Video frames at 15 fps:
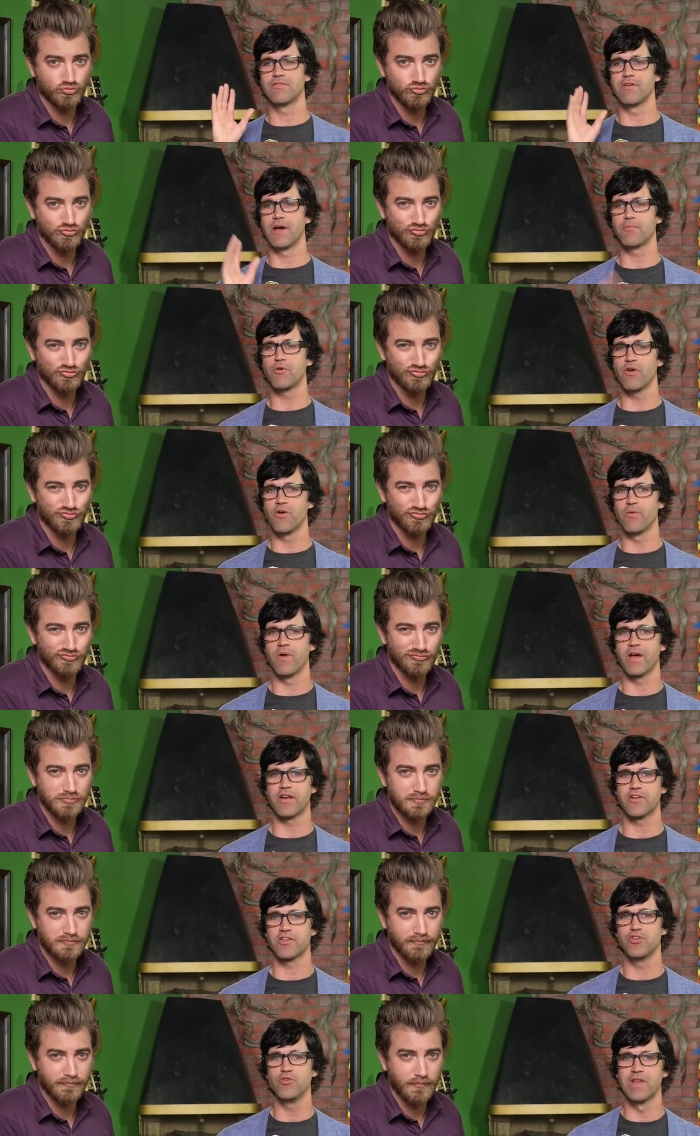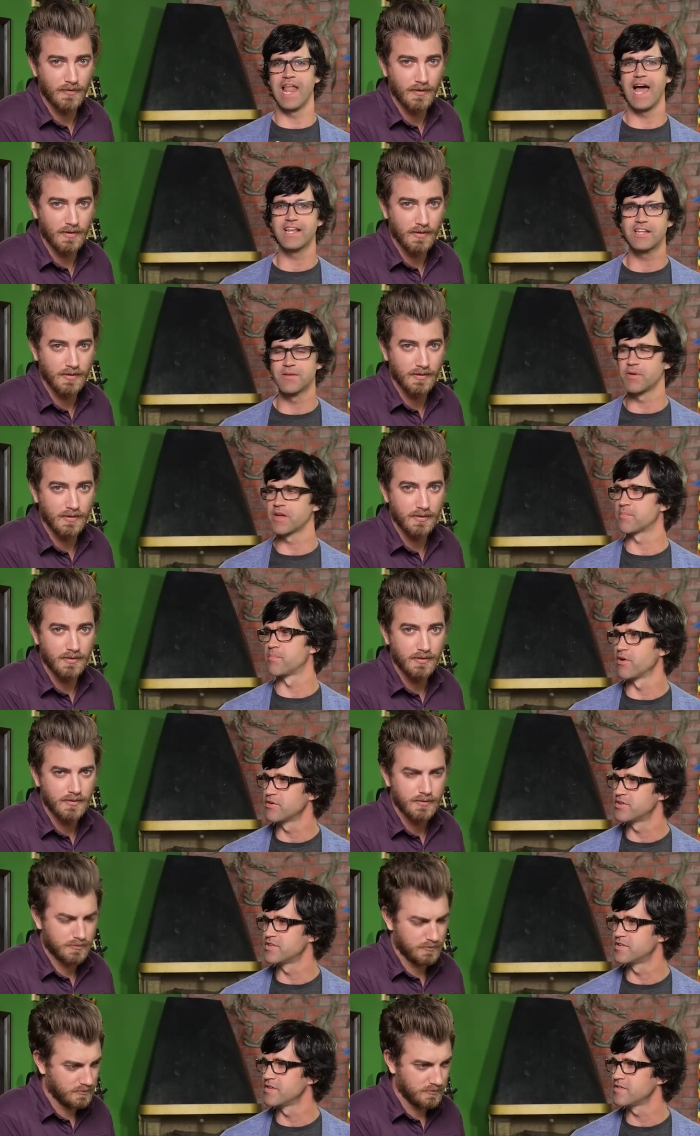Speaker 1: I'm going on record. You like to make
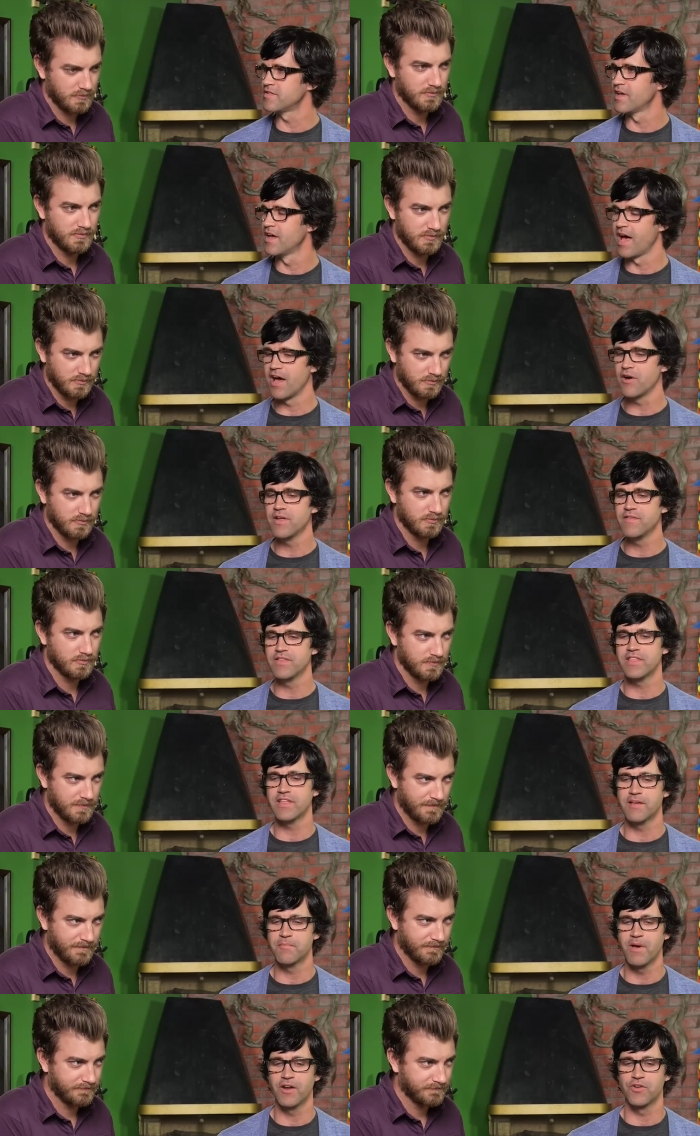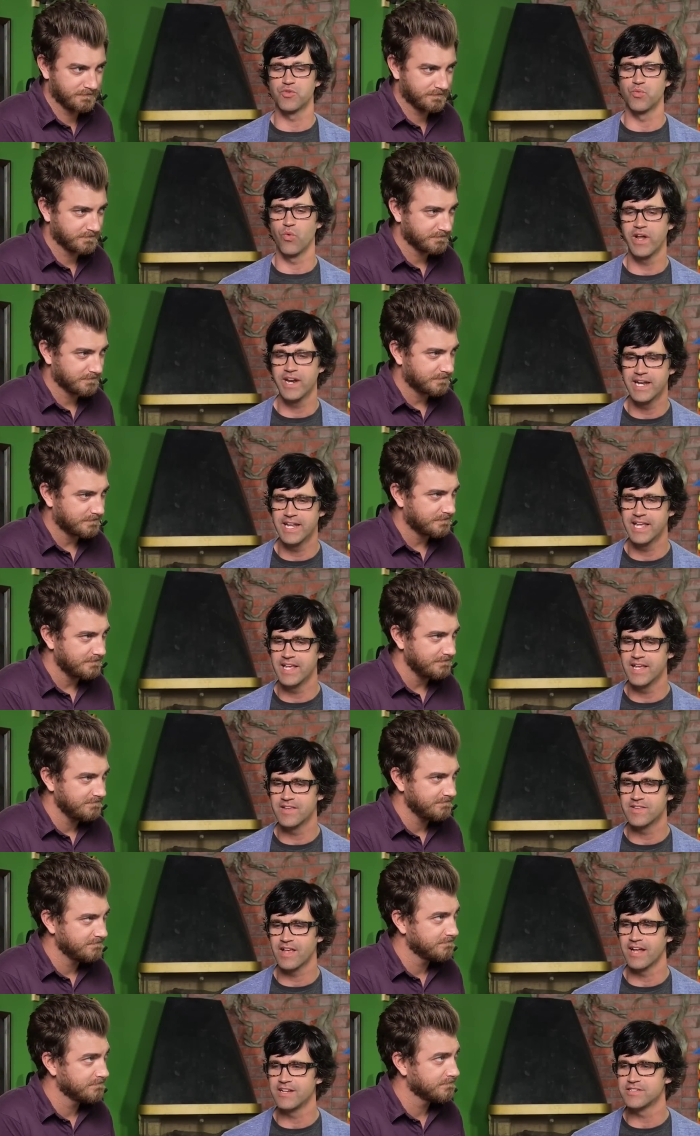purchases. I don't even think it matters what it
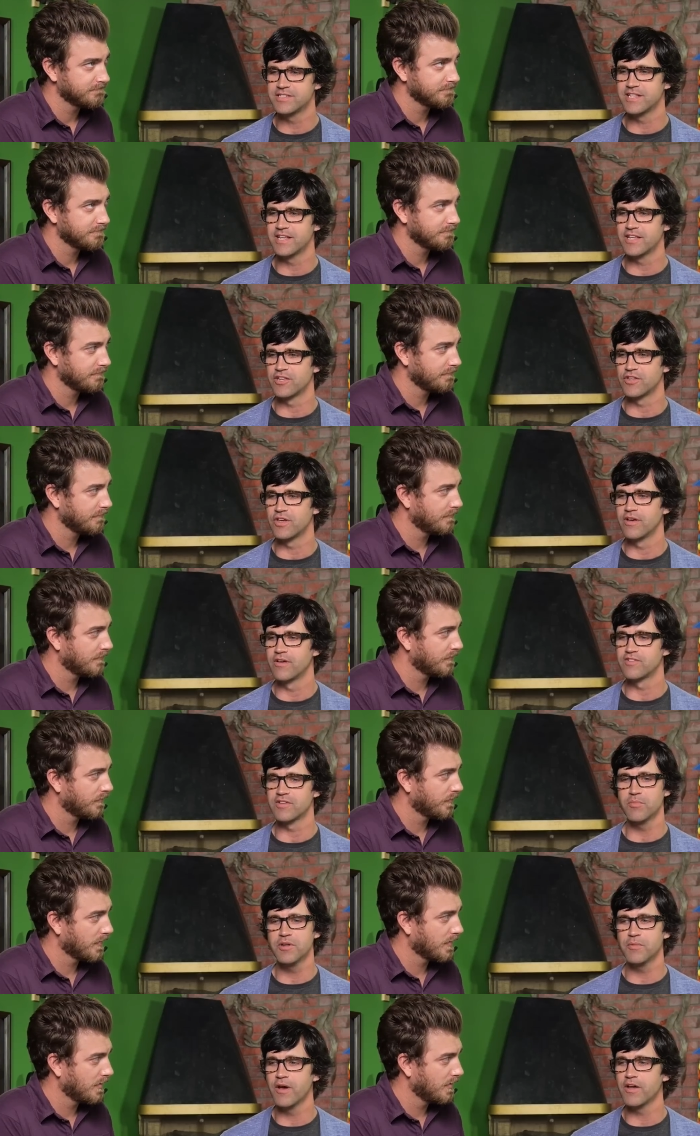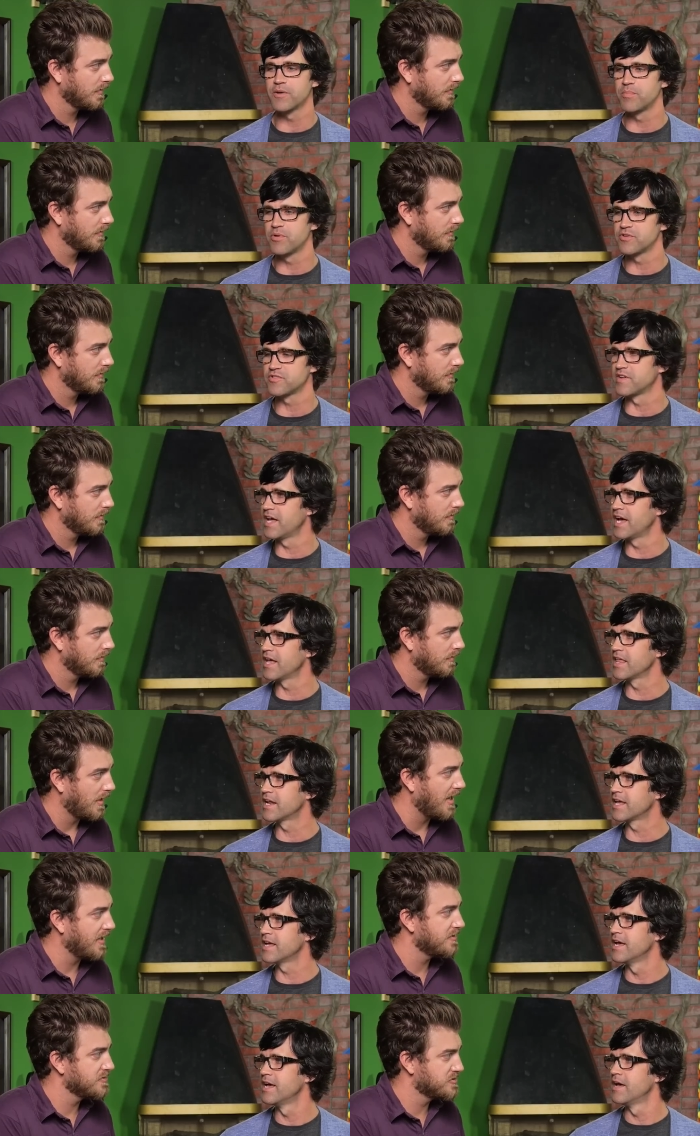is. I just think something about your personality.
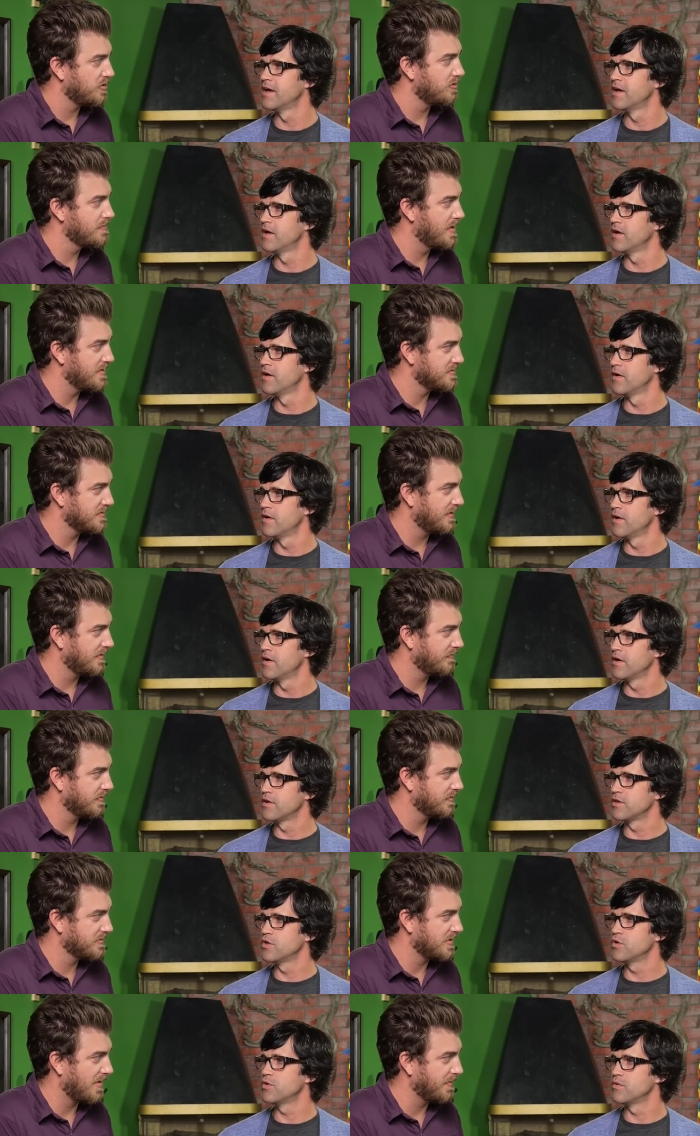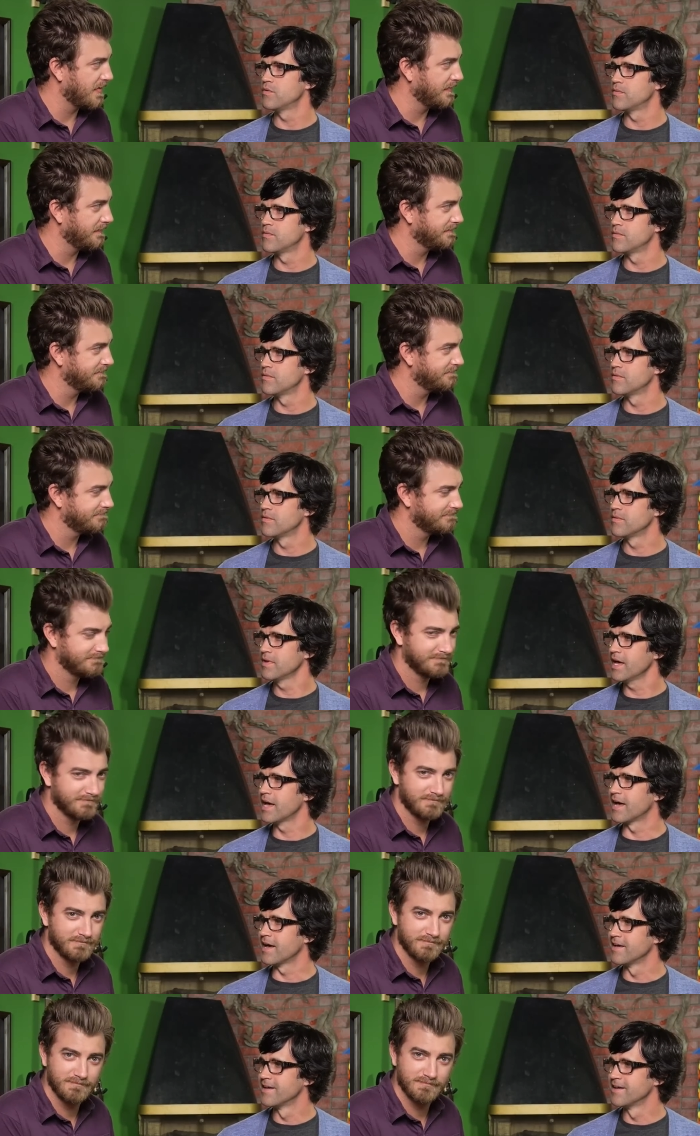I console myself with you, shopping.
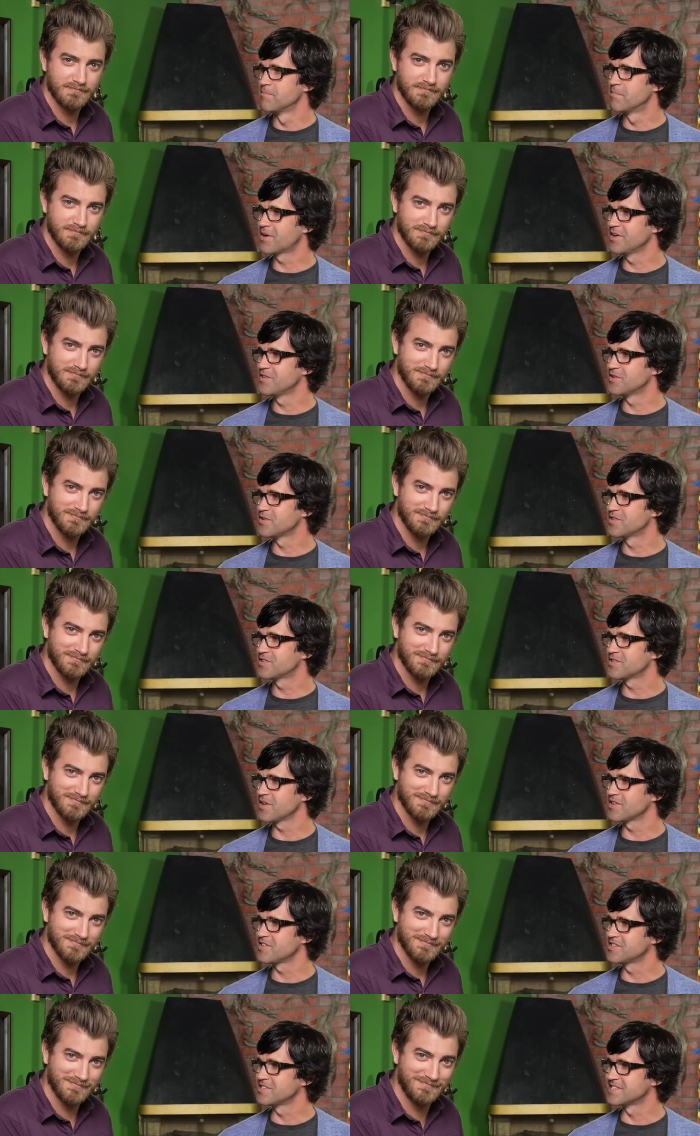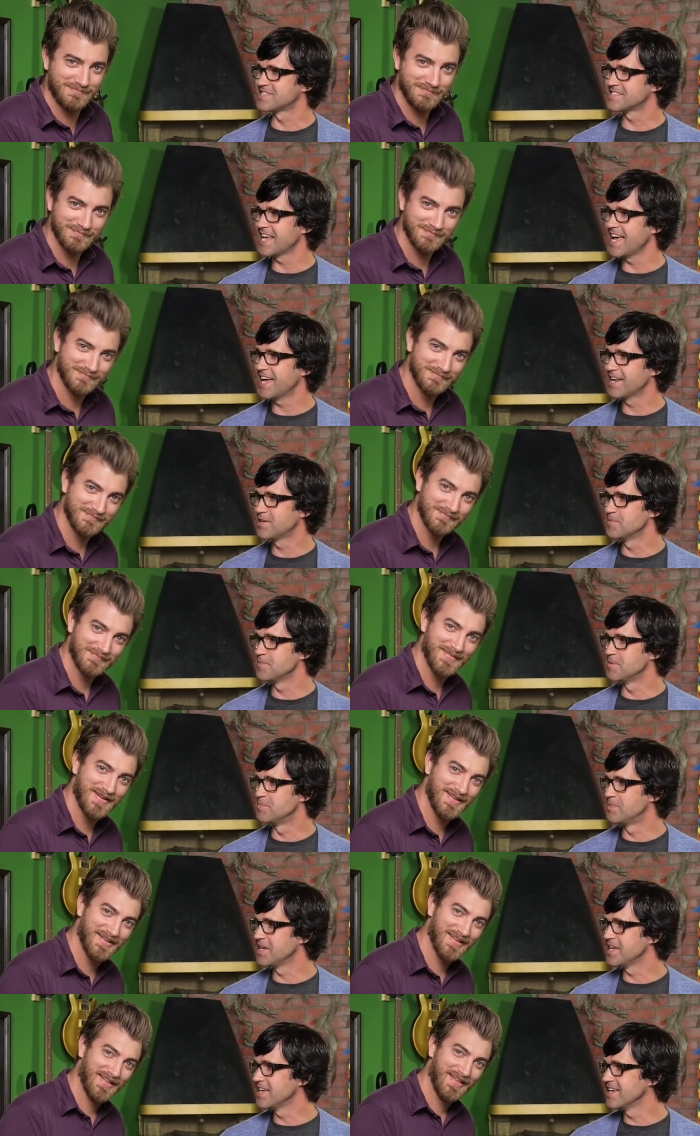Yeah because you're su- such a sad human
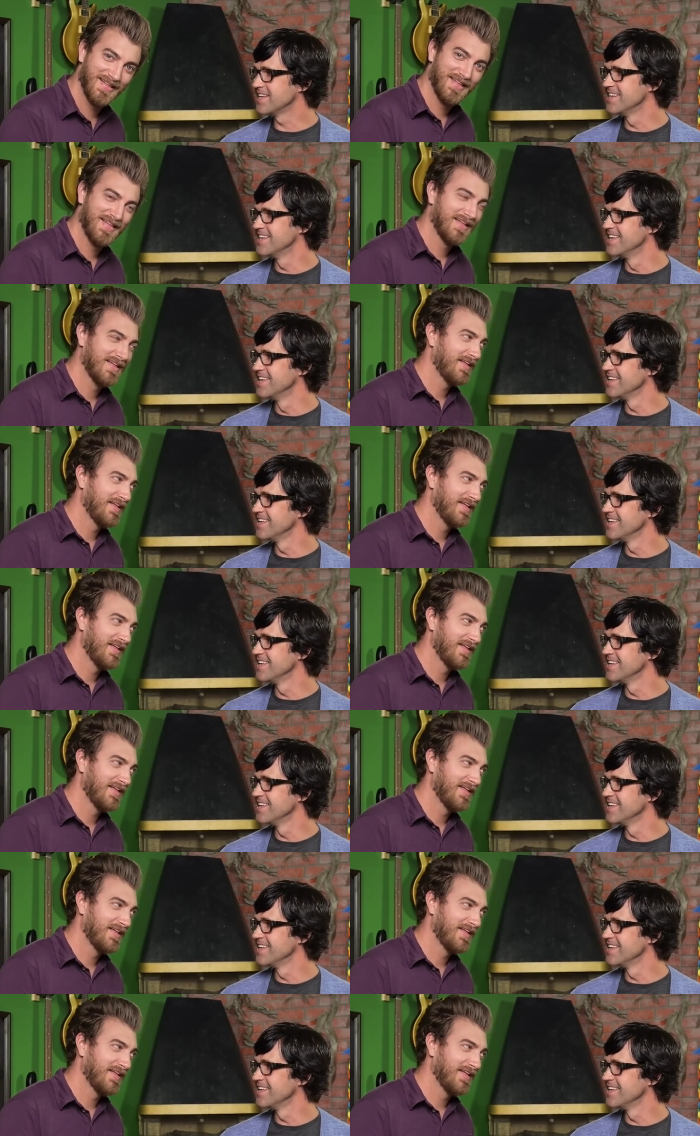being.